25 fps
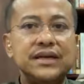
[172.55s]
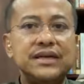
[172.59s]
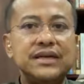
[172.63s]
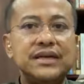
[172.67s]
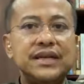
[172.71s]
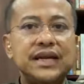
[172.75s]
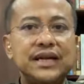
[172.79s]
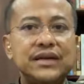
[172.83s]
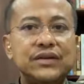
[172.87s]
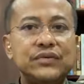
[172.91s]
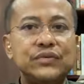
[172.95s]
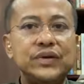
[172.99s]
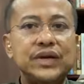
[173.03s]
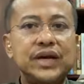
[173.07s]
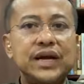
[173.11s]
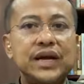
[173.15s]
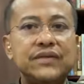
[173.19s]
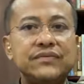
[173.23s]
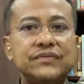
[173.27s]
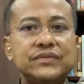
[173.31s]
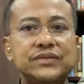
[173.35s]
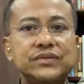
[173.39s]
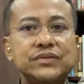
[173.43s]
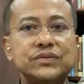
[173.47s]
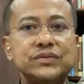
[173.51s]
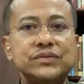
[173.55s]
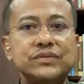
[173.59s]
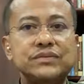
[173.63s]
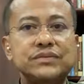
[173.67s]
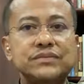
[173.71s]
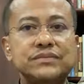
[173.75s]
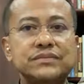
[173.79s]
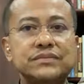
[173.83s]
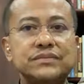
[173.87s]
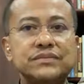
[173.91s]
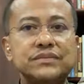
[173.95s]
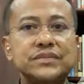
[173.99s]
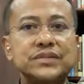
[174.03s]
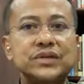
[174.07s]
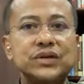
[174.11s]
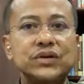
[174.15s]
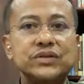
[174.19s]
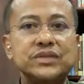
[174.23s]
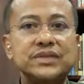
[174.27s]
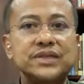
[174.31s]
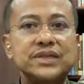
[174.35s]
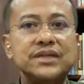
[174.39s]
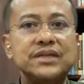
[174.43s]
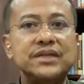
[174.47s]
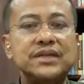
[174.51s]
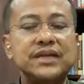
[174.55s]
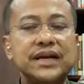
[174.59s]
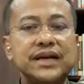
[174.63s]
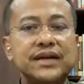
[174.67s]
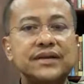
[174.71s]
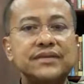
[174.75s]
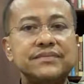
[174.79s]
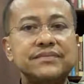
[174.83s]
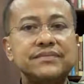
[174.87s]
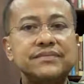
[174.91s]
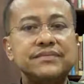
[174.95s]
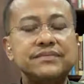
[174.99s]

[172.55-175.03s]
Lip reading: that we have to consider that.